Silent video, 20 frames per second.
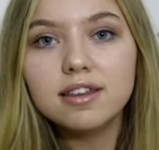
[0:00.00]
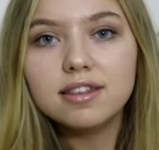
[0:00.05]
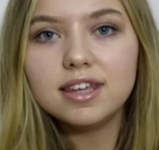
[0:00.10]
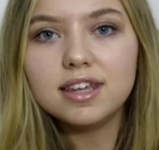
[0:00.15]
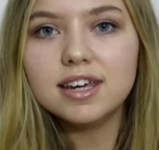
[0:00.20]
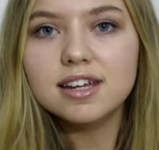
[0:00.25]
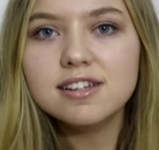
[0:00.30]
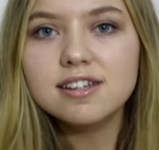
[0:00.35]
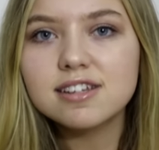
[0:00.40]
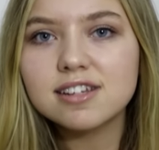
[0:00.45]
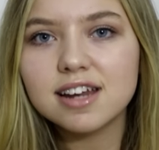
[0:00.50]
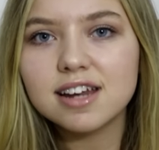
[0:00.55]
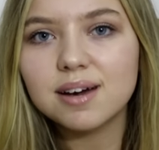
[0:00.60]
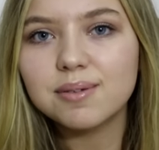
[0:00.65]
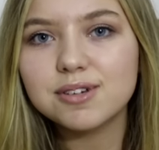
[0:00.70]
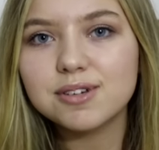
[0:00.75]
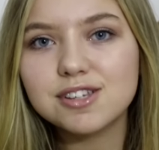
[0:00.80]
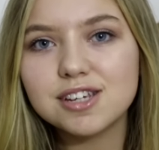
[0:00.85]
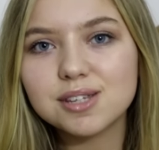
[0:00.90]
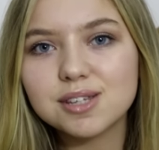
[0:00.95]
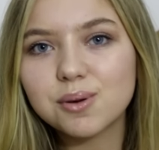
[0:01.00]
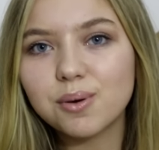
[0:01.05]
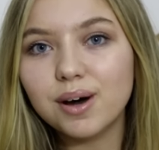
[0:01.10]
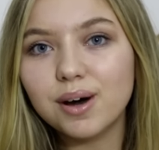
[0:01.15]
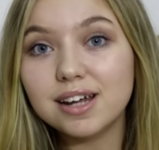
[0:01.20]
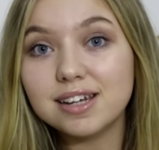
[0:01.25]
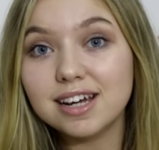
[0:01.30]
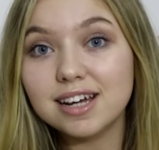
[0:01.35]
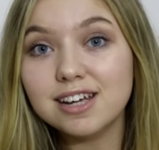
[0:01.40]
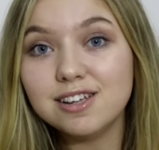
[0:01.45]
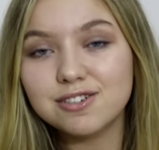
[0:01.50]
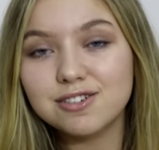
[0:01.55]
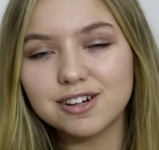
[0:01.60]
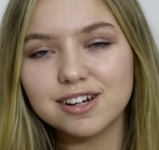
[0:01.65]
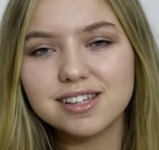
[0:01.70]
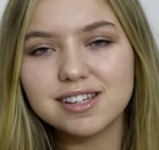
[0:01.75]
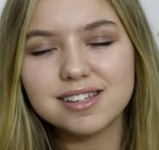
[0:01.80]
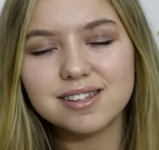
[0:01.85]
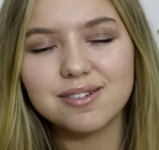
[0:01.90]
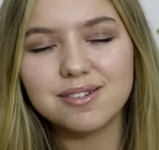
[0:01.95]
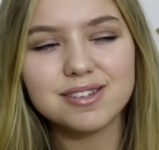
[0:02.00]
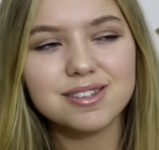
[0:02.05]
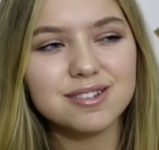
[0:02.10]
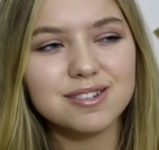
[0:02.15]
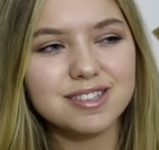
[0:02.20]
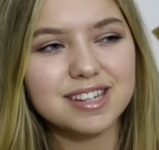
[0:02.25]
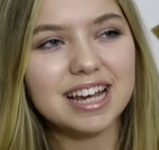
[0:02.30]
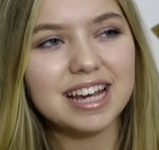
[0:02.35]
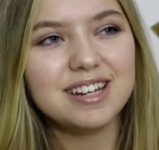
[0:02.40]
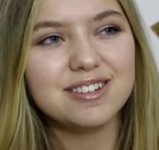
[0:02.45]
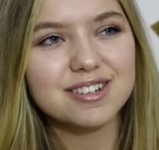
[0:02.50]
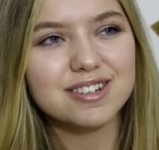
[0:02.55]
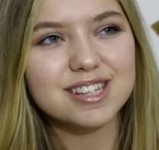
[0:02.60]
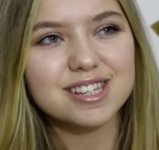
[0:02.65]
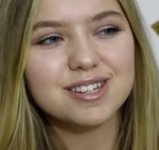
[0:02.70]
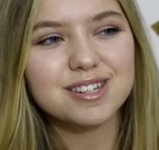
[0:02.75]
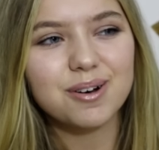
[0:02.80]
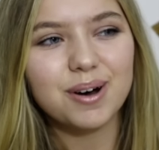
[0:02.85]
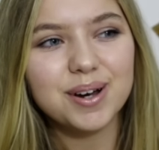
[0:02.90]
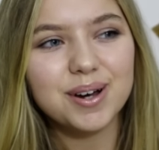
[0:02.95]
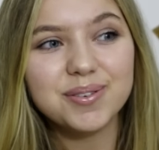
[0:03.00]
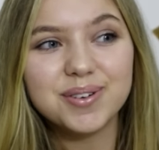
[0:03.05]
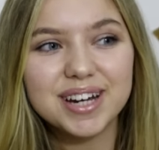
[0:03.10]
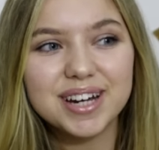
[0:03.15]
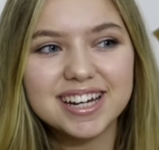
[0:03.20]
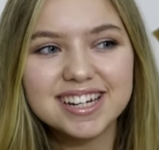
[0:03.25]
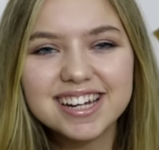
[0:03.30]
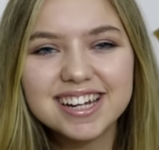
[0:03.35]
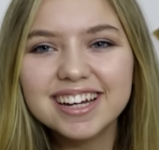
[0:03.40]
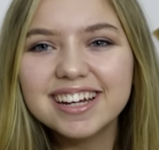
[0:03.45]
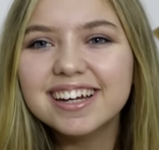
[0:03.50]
the internet, which is quite dangerous. No, it's not dangerous, it's quite weird.